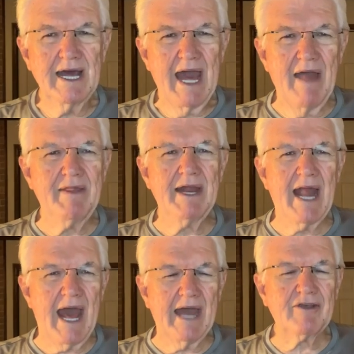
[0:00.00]
and then
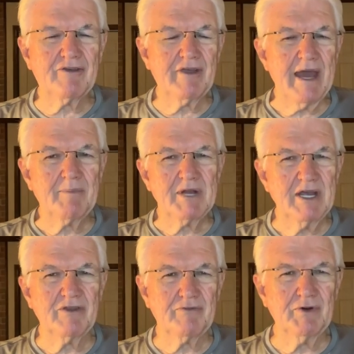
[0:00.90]
accept
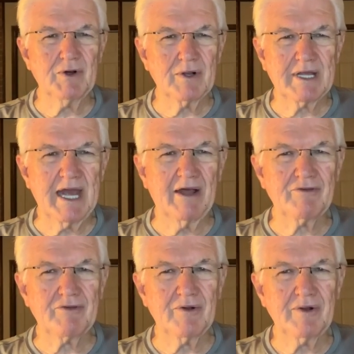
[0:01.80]
his full
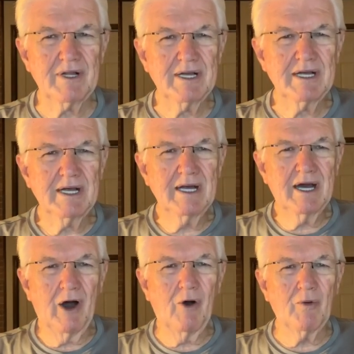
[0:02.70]
counsel
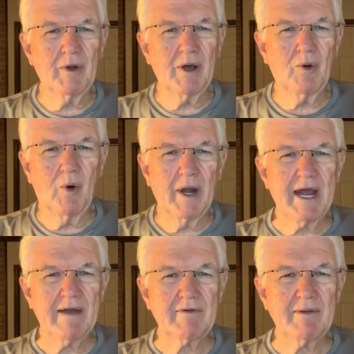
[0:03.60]
on
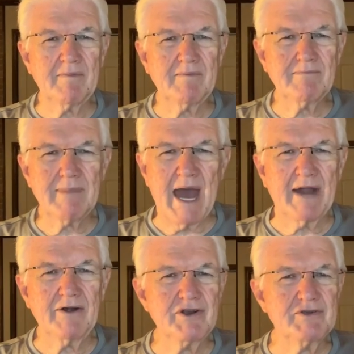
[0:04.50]
whatever
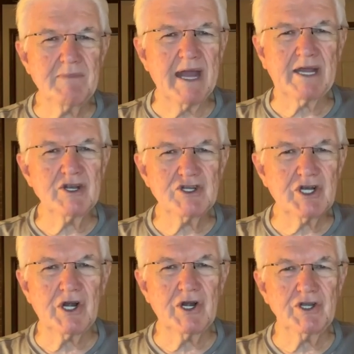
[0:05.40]
matters may
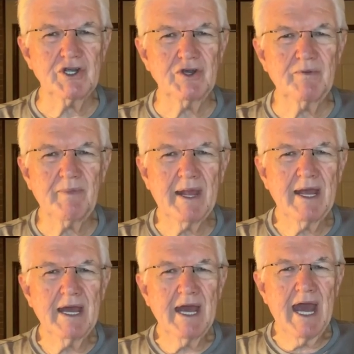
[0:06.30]
concern you.
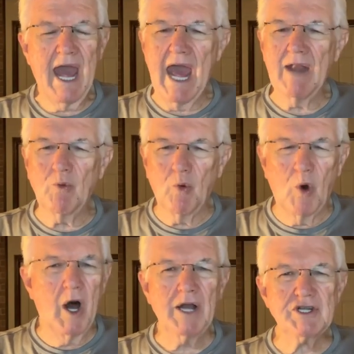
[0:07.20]
And
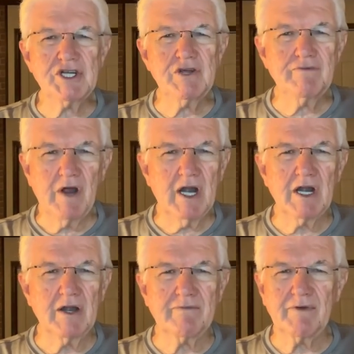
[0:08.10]
once you've
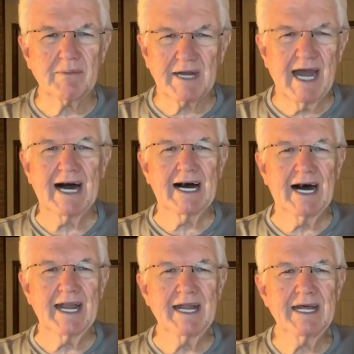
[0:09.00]
heard from
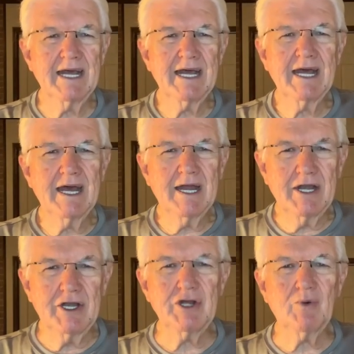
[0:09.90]
God,
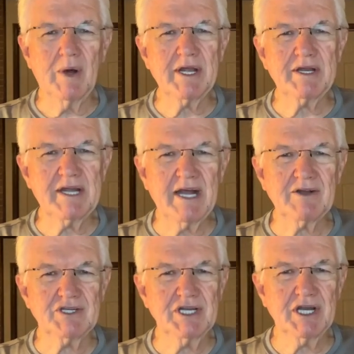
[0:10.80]
do what he
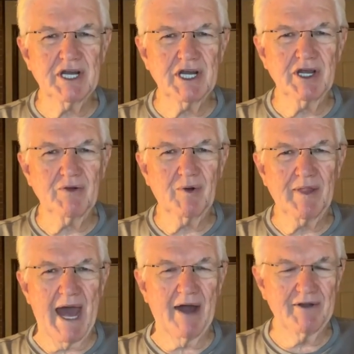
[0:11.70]
tells you to do
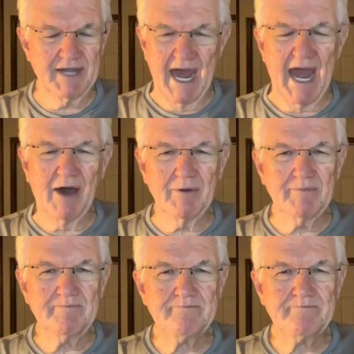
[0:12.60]
without doubt